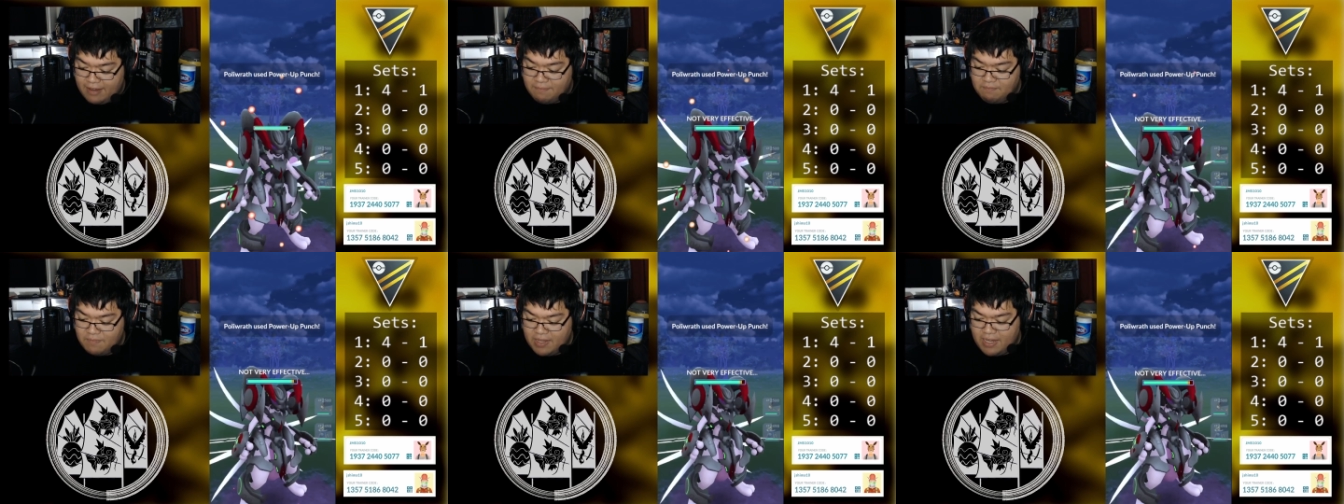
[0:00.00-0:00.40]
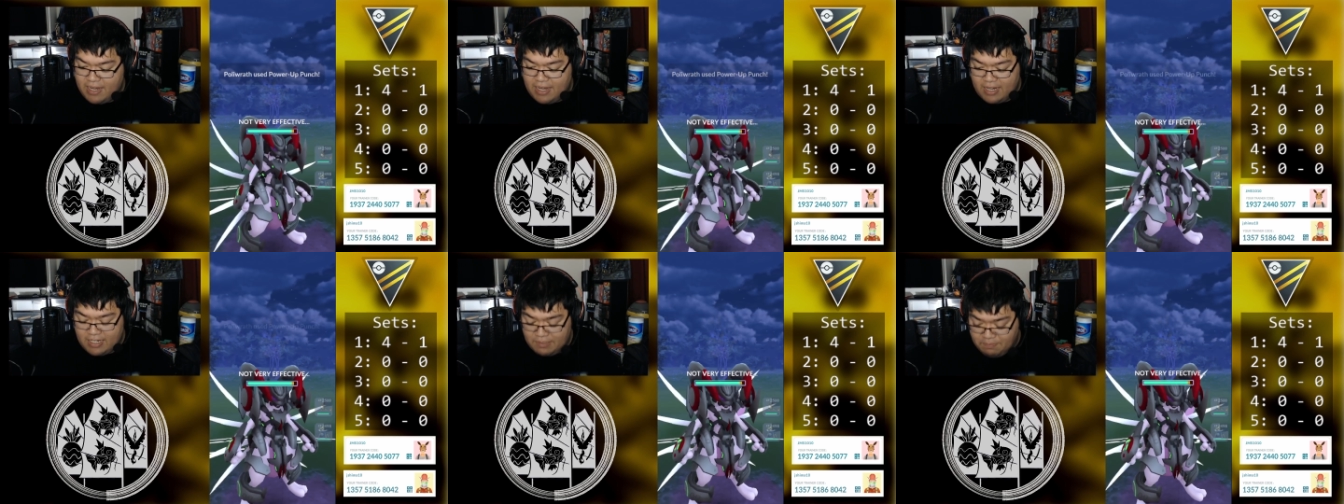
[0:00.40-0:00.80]

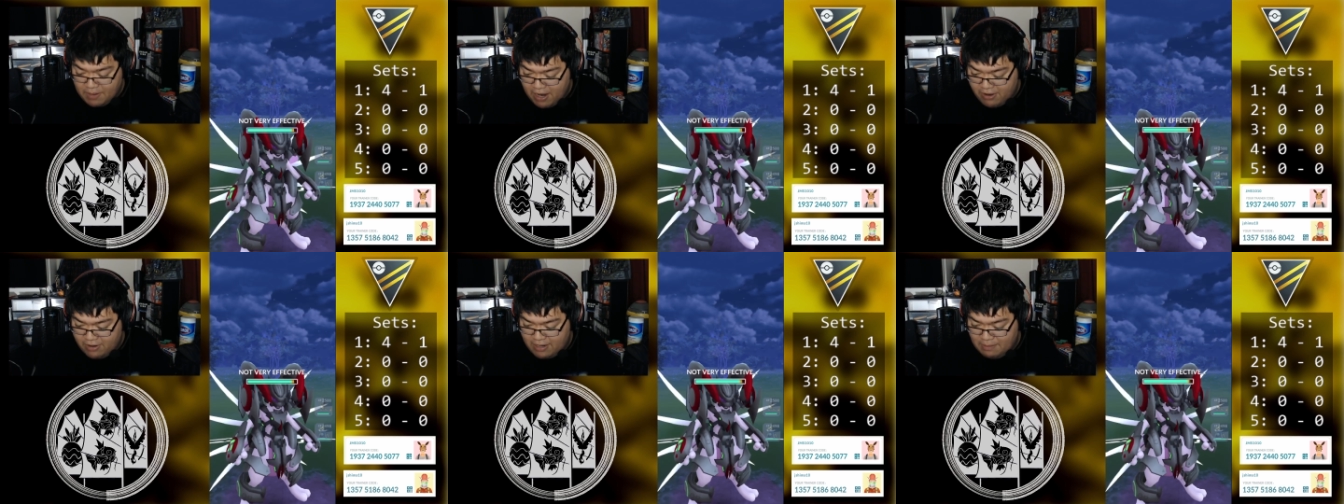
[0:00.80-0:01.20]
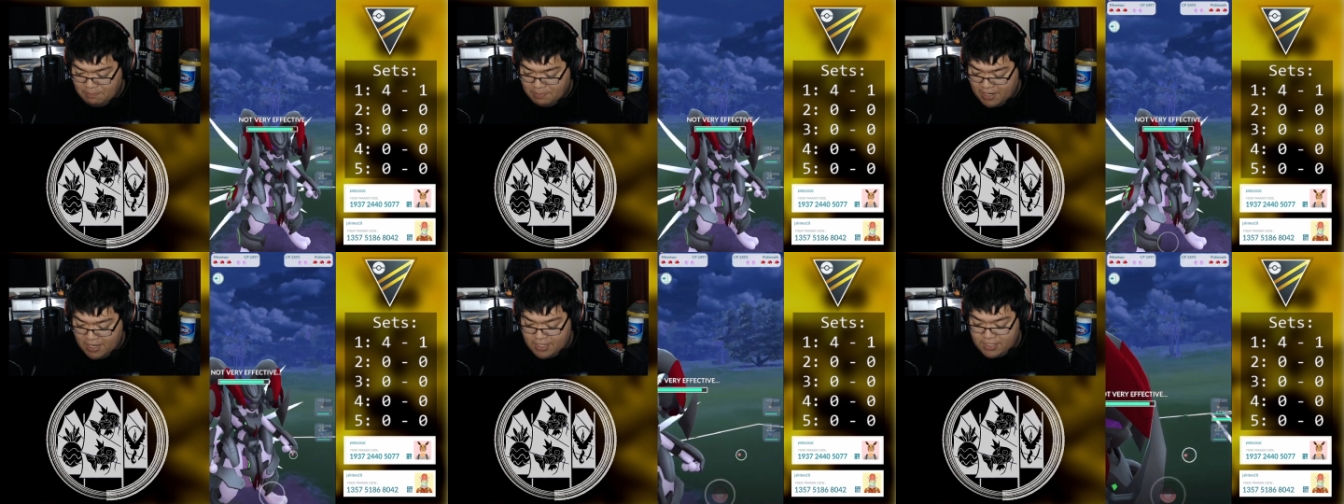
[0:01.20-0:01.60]
It is Power Up
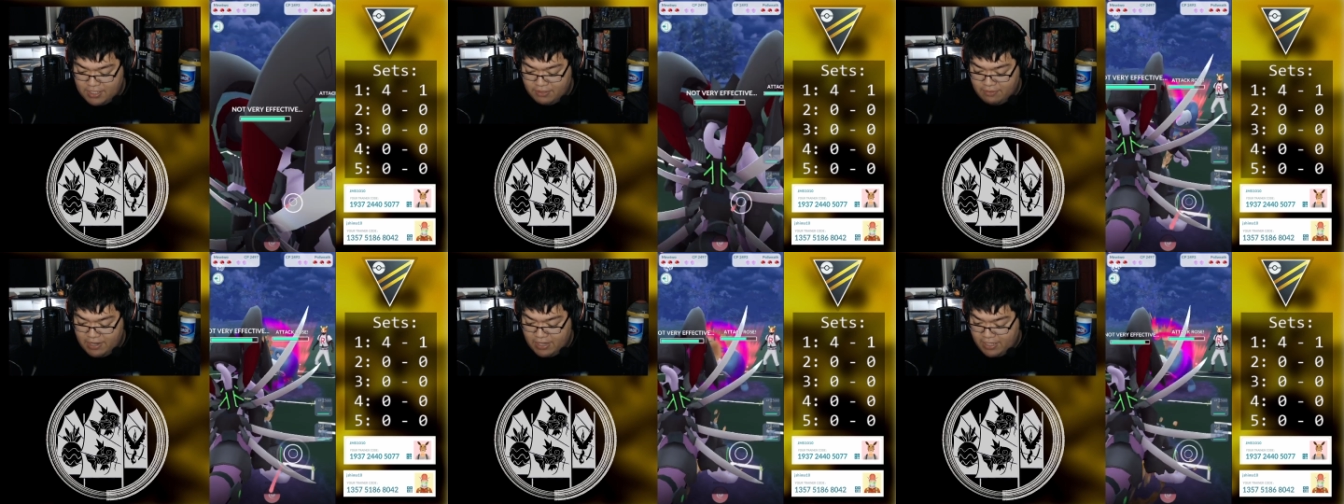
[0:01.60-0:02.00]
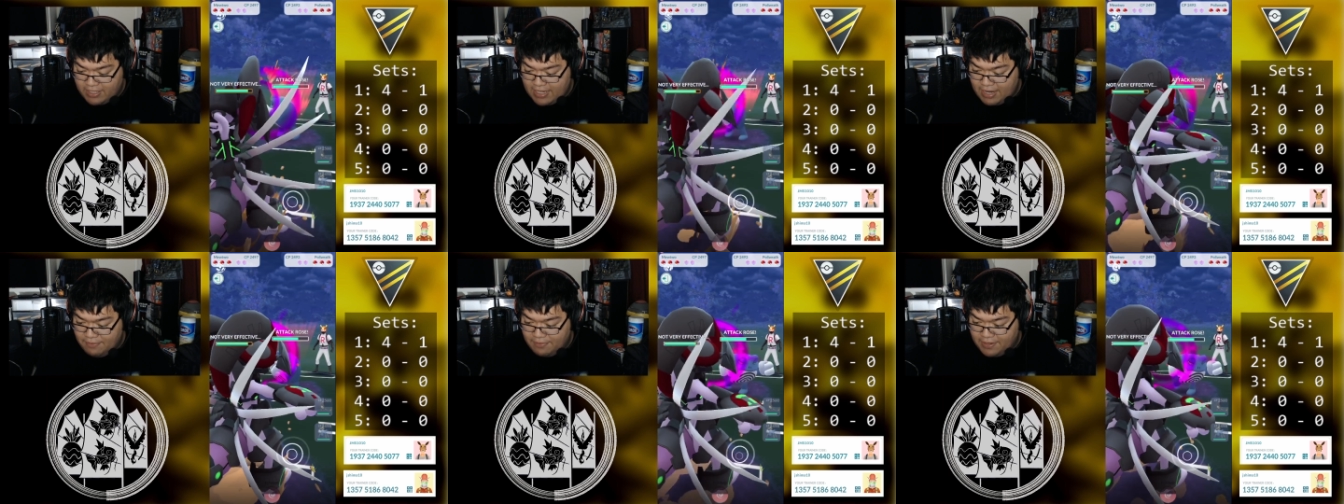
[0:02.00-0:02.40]
Punch, so we are
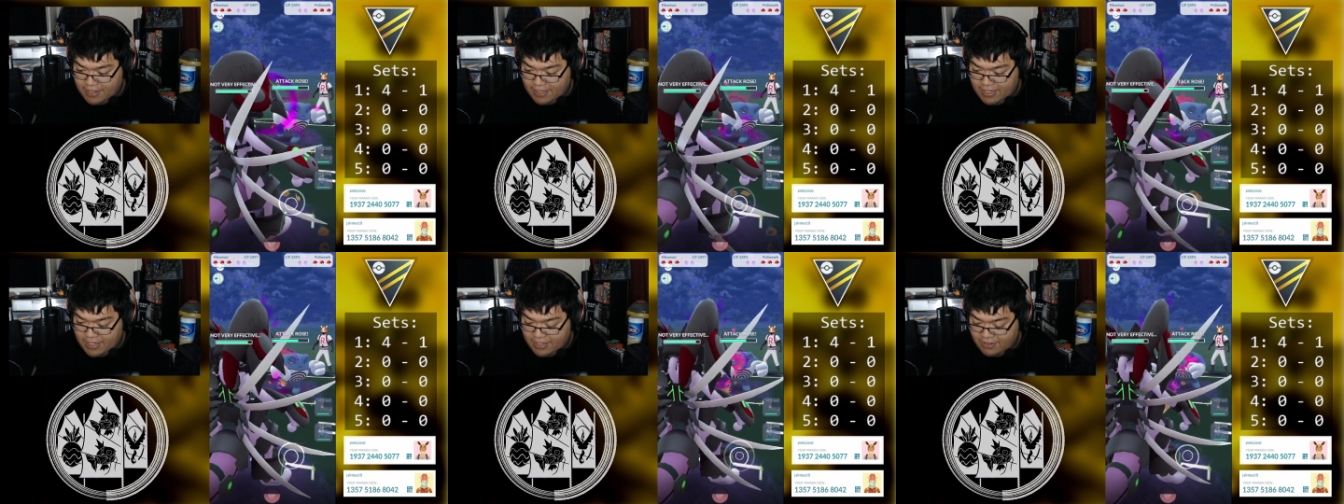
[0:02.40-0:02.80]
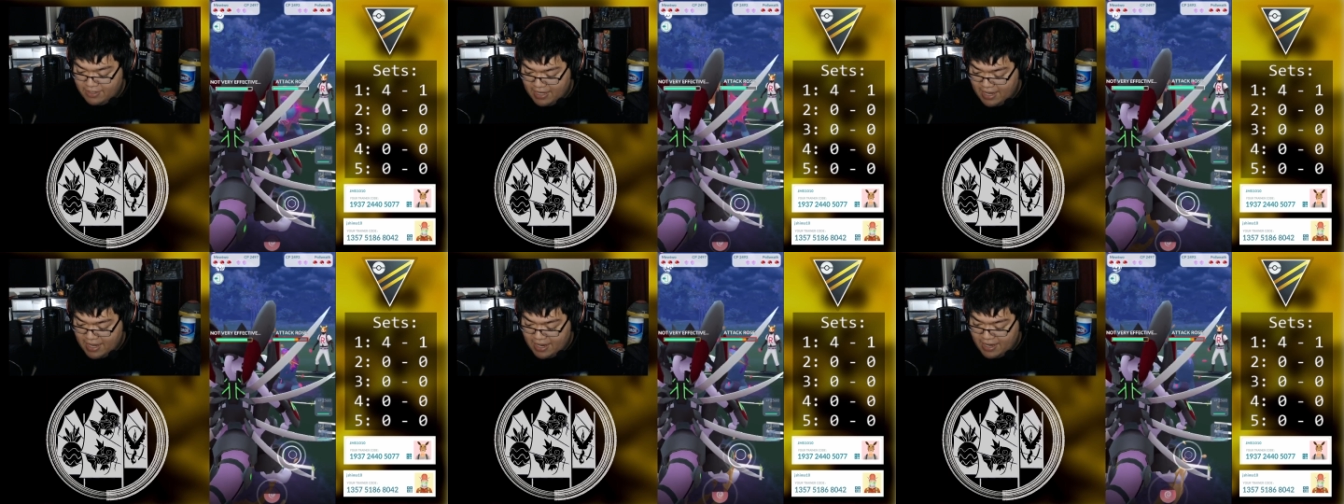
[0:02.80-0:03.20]
definitely
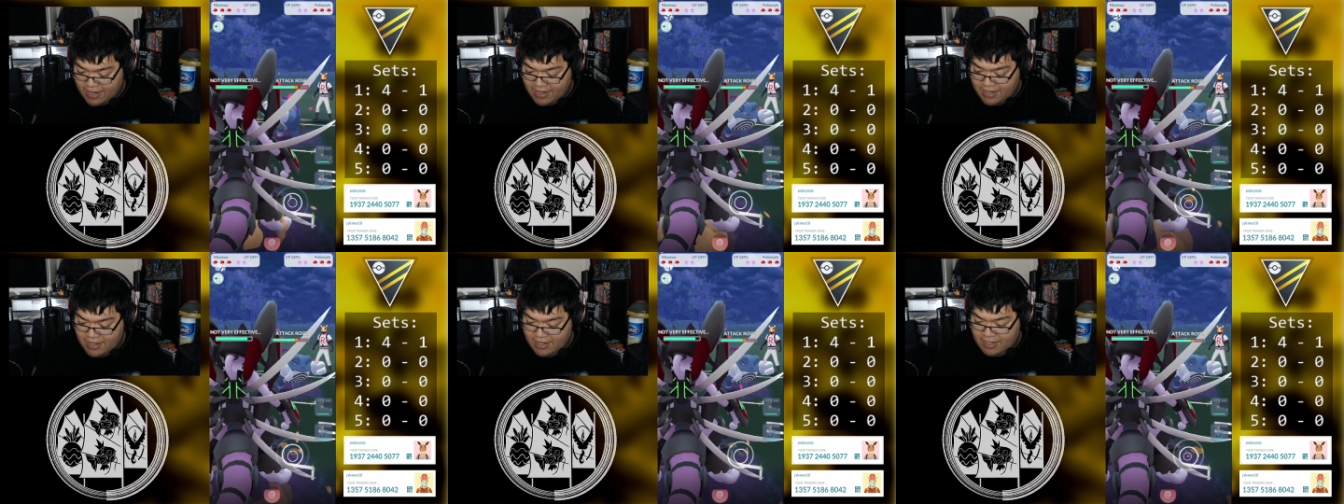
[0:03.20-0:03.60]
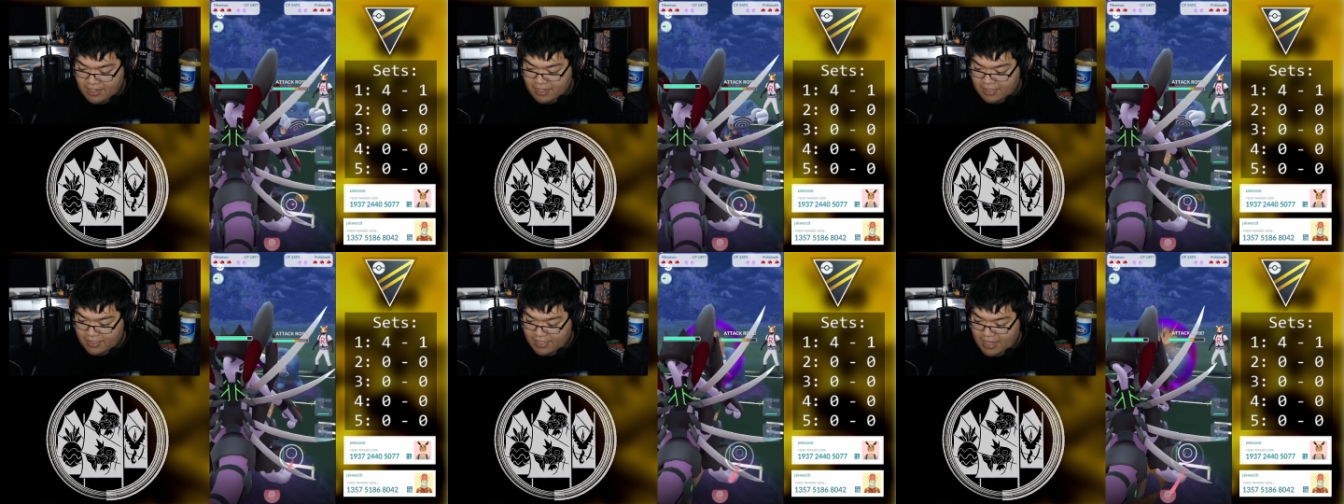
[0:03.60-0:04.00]
okay
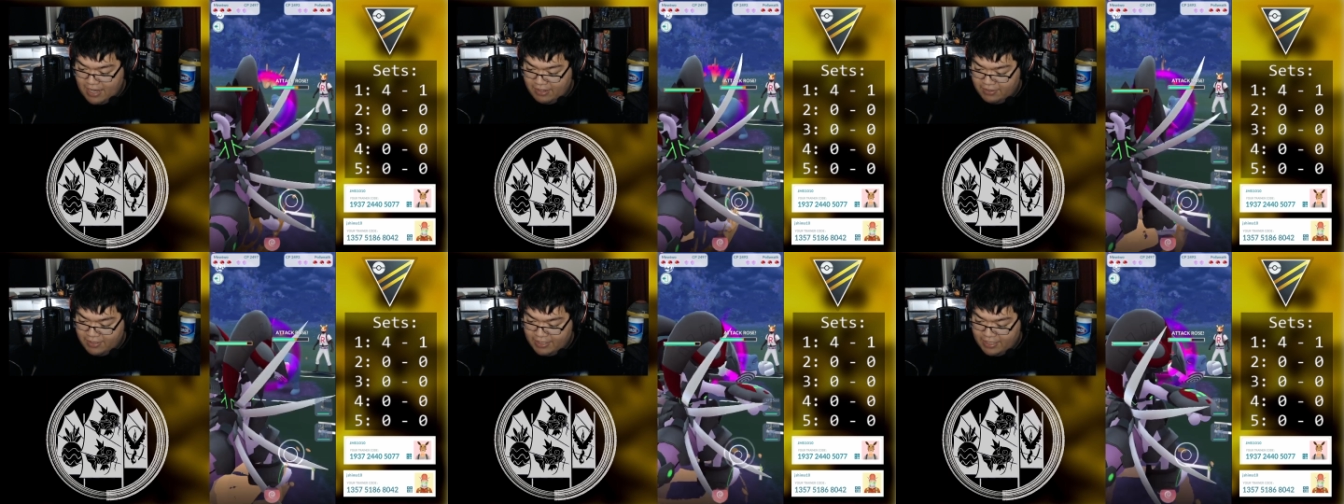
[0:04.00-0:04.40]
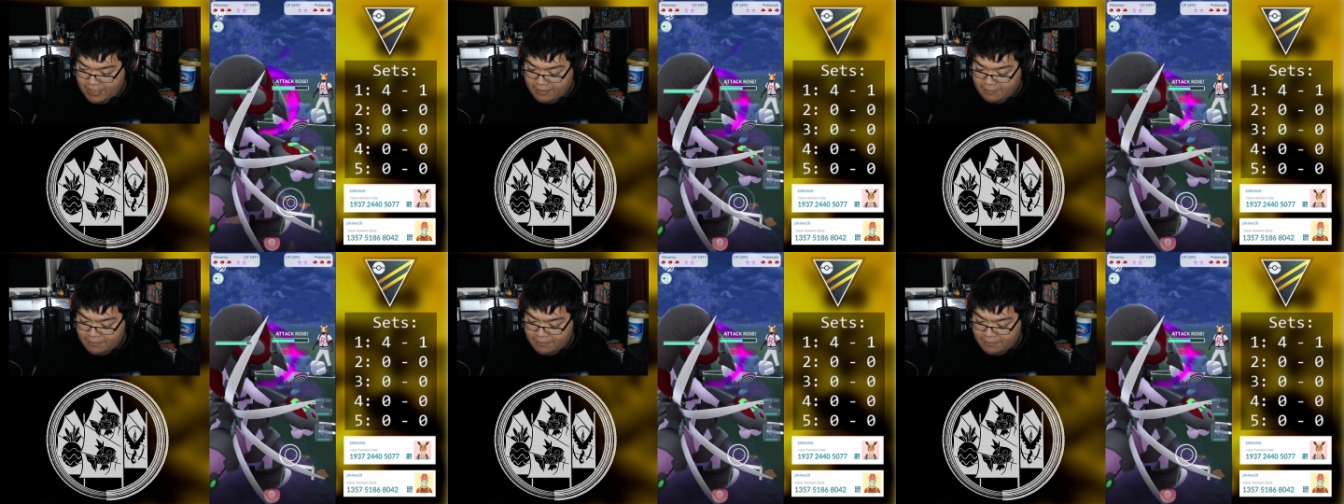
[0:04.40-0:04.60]
that one.